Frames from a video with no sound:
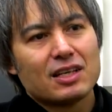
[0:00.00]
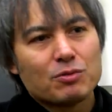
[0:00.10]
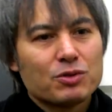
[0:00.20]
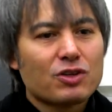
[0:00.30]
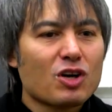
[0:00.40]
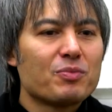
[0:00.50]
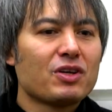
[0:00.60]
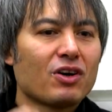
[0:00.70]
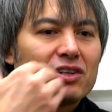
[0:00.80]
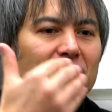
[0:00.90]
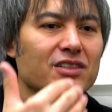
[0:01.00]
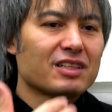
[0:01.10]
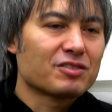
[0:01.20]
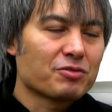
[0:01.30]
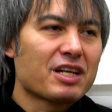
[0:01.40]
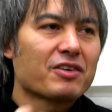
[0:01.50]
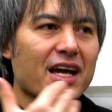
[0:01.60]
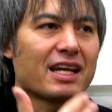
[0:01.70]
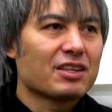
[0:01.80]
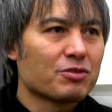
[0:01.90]
We'll go beyond just
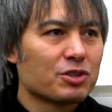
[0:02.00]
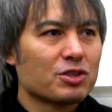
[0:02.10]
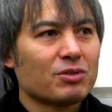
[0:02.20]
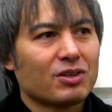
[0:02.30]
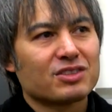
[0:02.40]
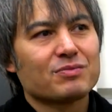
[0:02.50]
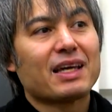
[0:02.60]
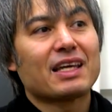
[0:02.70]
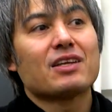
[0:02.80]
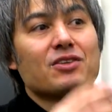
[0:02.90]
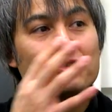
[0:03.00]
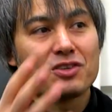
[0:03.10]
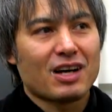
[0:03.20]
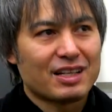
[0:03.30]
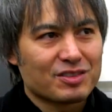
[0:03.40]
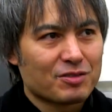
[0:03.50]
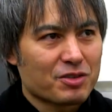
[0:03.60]
recreating the real world to making new kinds of